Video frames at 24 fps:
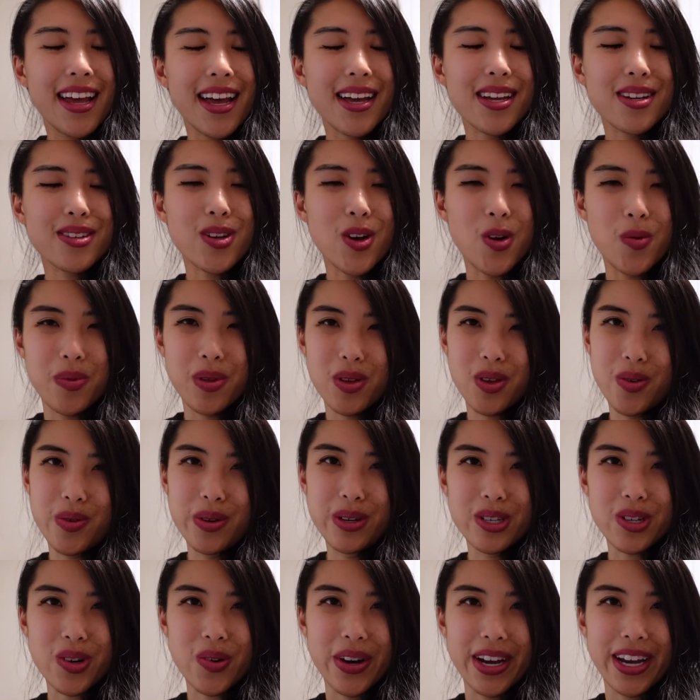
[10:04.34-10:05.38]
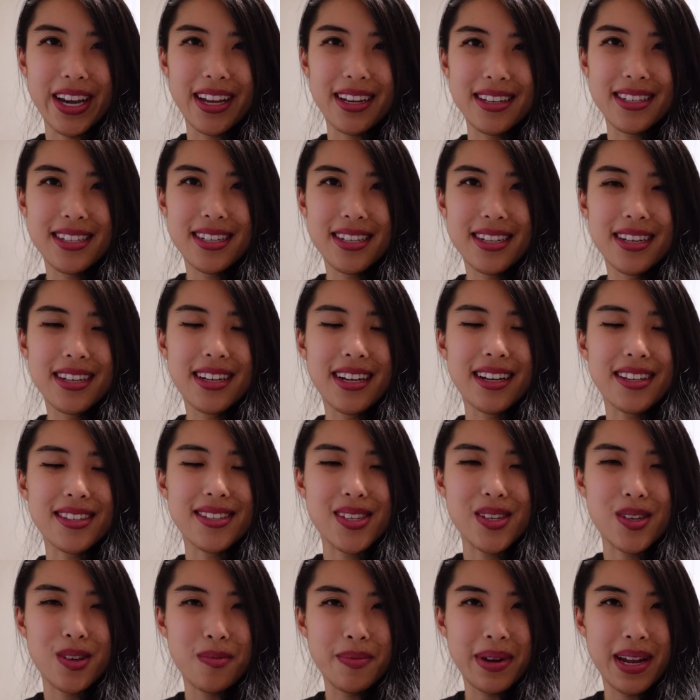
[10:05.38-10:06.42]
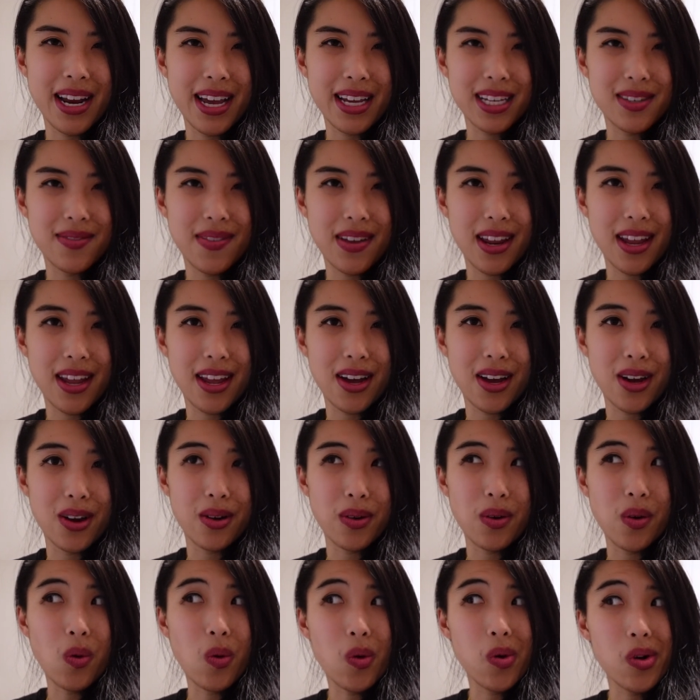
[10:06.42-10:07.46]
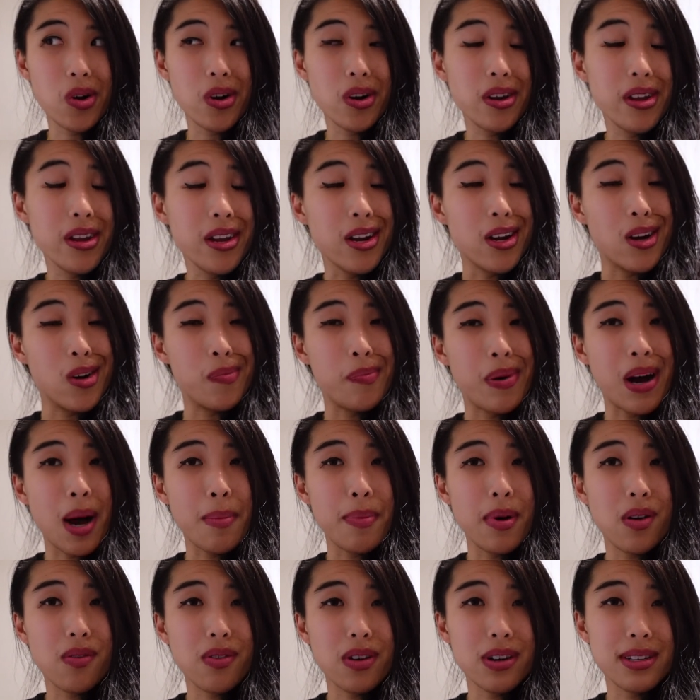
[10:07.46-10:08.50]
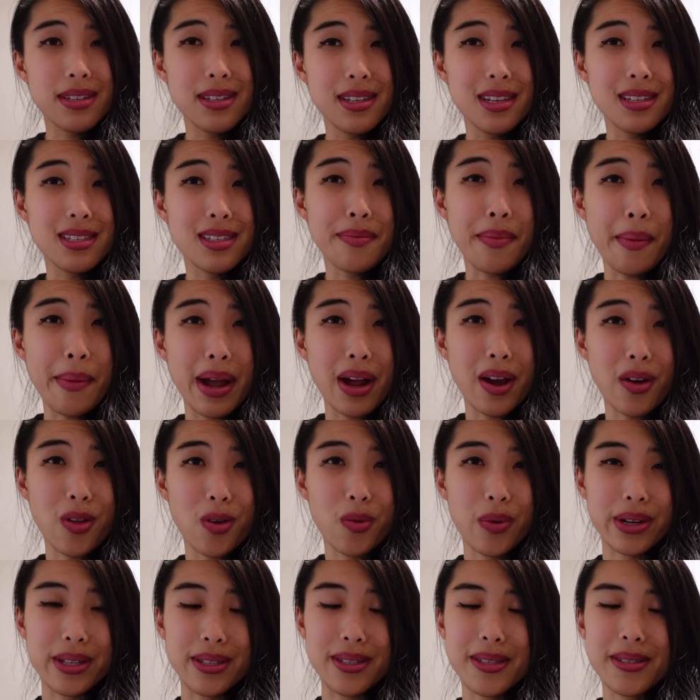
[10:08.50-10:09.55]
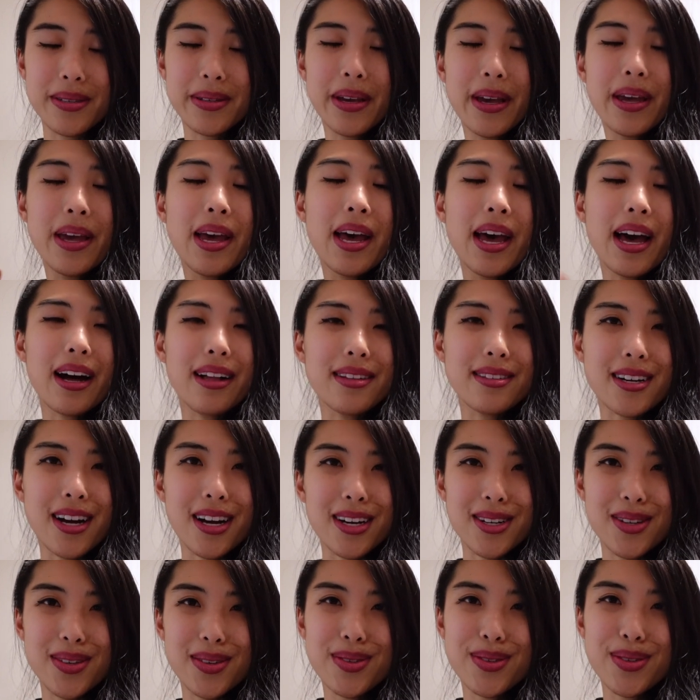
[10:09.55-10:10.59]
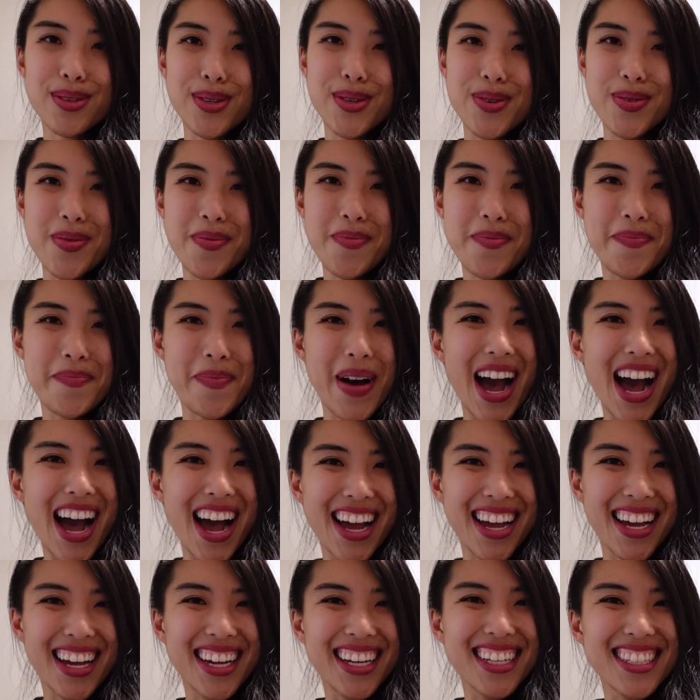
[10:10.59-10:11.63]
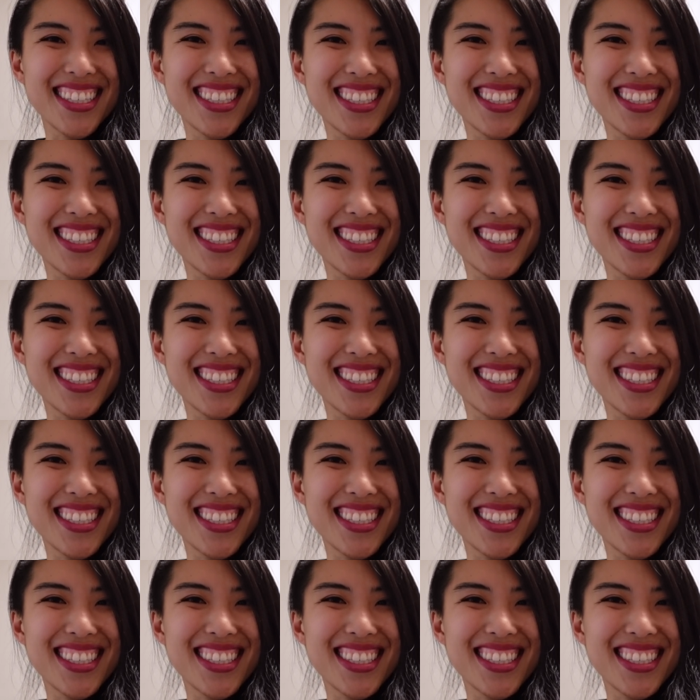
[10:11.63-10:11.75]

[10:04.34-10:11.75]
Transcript: I just hope that you enjoy it. I'll see you in my next video, or, you know, pop over to see some of my other ones. I'll talk to you soon. Bye.